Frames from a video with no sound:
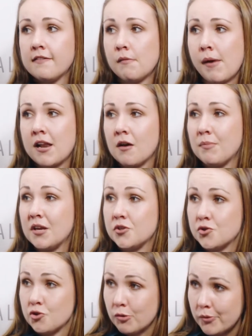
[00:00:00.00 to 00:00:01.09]
they might not be
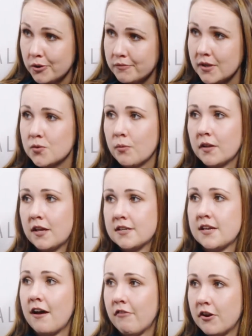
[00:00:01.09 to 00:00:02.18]
as durable as what we'd like
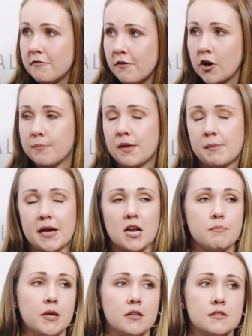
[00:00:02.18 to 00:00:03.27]
to have on a farm. They might
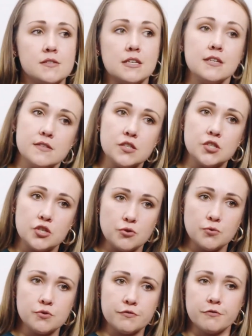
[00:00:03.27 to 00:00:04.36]
not be as easy to
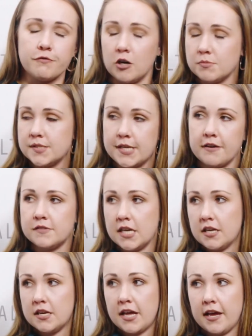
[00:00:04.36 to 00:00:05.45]
use for farm staff day
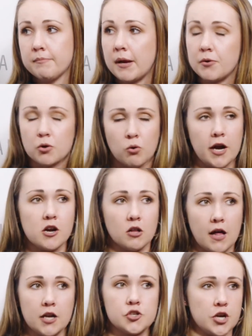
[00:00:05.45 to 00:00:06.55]
to day. They might require a
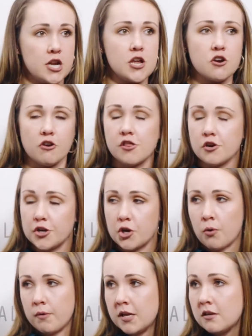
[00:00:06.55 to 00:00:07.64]
lot of training or other
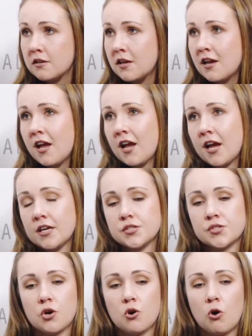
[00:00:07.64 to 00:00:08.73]
equipment. And
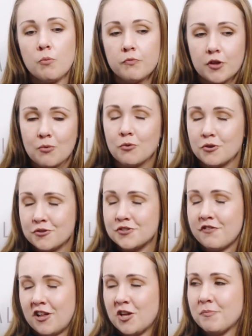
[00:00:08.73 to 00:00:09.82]
so hopefully we'll
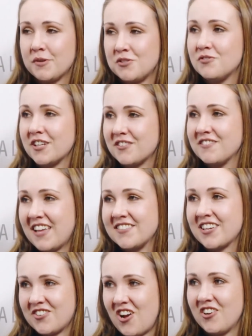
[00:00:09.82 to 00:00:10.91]
develop a new
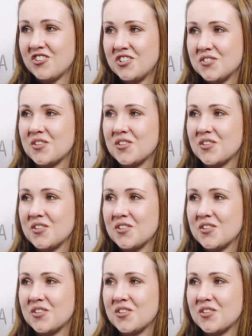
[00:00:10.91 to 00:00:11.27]
technology